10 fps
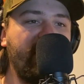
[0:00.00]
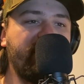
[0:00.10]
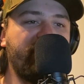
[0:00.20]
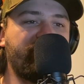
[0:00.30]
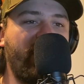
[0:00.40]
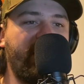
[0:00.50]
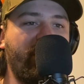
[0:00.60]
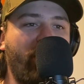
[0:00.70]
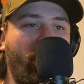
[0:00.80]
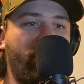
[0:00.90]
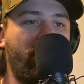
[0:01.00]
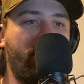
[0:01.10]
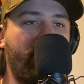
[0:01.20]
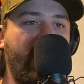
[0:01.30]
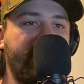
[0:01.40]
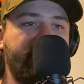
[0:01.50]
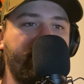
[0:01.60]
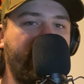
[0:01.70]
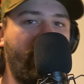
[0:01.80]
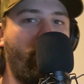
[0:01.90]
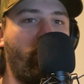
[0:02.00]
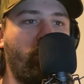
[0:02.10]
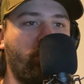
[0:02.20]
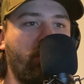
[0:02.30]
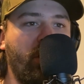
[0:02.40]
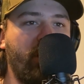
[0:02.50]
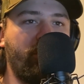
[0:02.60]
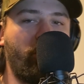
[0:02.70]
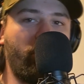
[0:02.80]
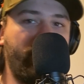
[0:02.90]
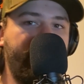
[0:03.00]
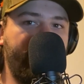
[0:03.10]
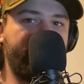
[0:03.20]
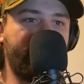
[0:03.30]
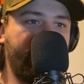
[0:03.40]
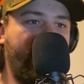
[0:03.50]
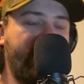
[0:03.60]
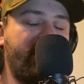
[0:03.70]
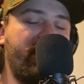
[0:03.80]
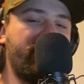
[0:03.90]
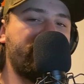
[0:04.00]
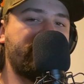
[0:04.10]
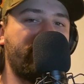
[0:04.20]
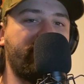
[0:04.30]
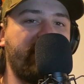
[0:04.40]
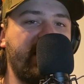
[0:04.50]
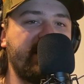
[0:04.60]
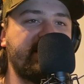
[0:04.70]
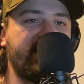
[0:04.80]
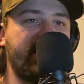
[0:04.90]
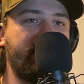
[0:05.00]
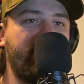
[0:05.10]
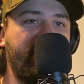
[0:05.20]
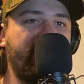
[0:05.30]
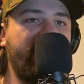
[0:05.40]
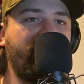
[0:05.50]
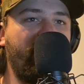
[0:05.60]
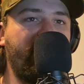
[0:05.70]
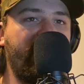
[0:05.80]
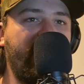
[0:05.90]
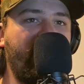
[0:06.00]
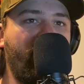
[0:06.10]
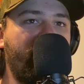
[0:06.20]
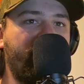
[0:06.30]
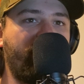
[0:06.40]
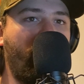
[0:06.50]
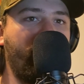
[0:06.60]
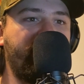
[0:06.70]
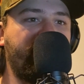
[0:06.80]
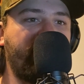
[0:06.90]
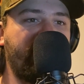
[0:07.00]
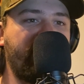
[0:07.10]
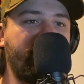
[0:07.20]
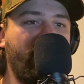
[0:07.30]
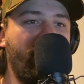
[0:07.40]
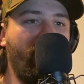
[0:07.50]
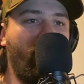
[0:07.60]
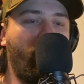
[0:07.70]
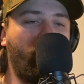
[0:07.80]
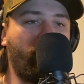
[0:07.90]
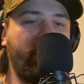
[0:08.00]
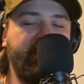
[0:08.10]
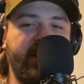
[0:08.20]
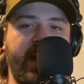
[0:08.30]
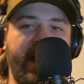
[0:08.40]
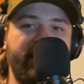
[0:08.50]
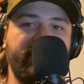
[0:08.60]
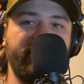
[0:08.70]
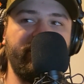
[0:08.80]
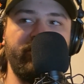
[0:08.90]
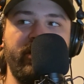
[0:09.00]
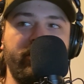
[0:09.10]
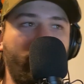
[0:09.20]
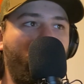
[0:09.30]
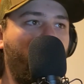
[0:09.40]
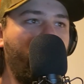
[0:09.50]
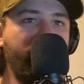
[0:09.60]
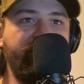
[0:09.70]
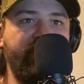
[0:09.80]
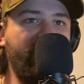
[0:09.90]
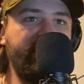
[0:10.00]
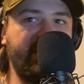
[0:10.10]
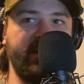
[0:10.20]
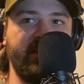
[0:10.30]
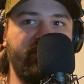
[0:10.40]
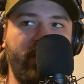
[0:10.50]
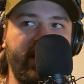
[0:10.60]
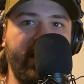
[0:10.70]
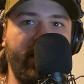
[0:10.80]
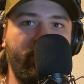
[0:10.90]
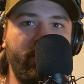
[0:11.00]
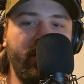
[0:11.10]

to try to guard our mind from like the horrifics of that certain incident, because that's what there's always just like these horrific accidents you see and go, who's filming this right now?